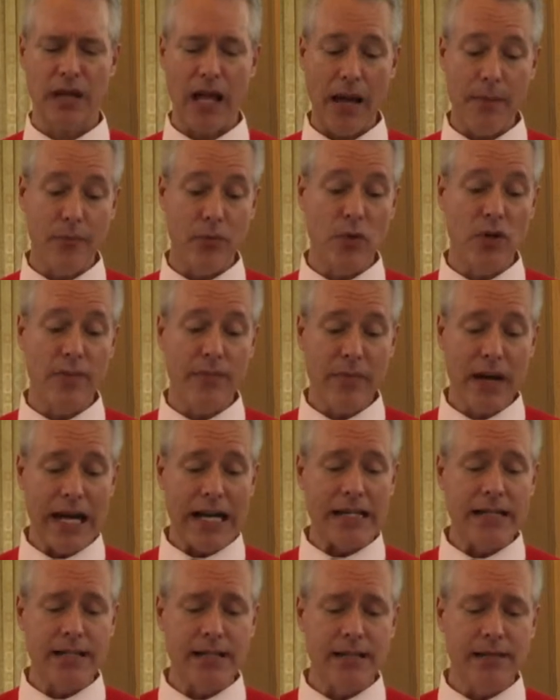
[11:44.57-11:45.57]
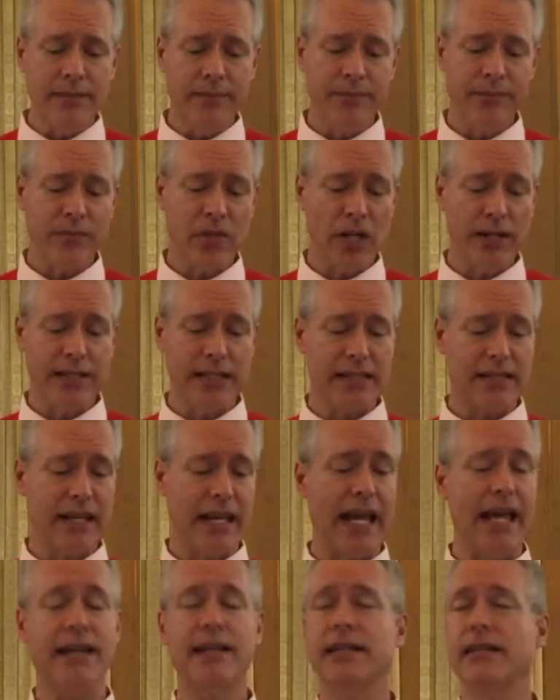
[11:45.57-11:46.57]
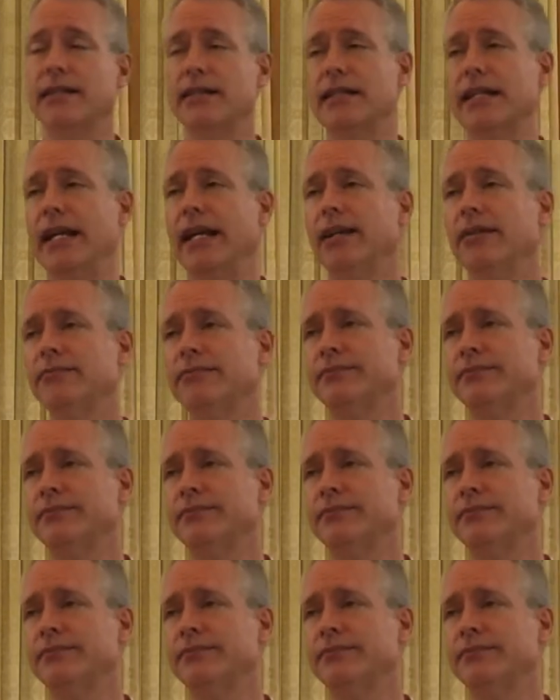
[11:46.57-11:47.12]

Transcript: I'm reminded on this Canada Day